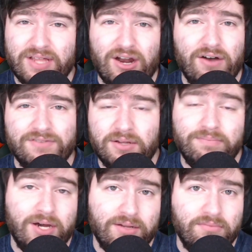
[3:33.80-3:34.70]
often,
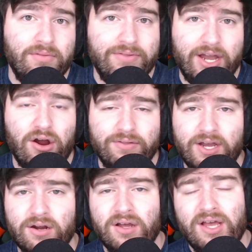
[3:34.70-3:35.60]
but they are
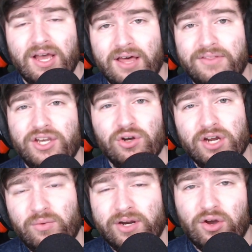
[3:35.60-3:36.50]
there. Then you're
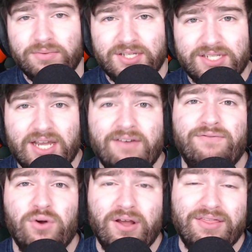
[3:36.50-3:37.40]
going to want to go up to the second
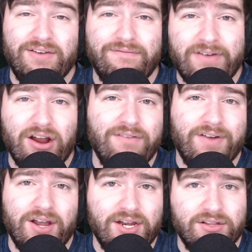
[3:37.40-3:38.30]
floor. The
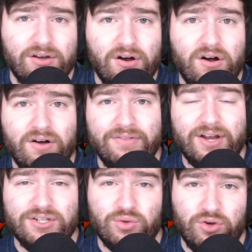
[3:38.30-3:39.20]
very end of the hall,
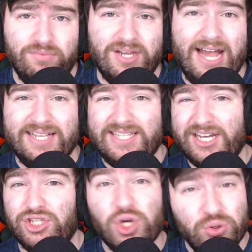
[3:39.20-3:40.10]
there's a room that has
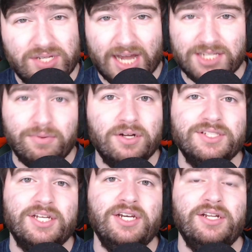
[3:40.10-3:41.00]
like 2 tech
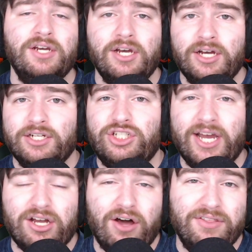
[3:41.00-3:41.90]
spawns in it.
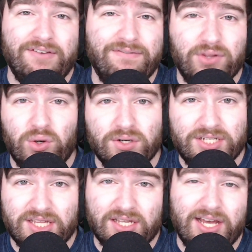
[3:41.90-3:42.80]
Check on the floor
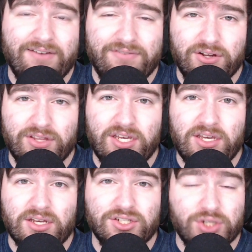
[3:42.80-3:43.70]
to the left near
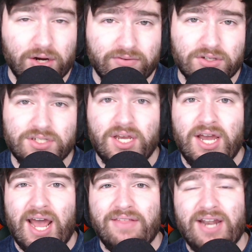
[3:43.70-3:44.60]
the servers,
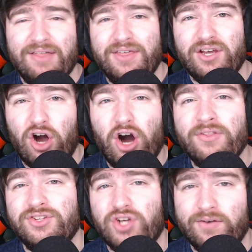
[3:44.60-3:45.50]
and then I think
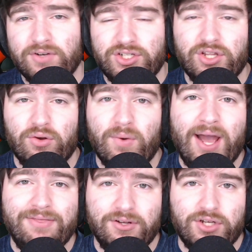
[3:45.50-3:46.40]
on the servers to the
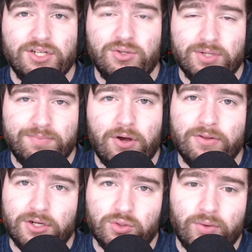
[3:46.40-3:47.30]
right, there's also a spawn
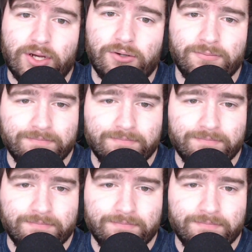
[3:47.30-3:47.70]
there as well.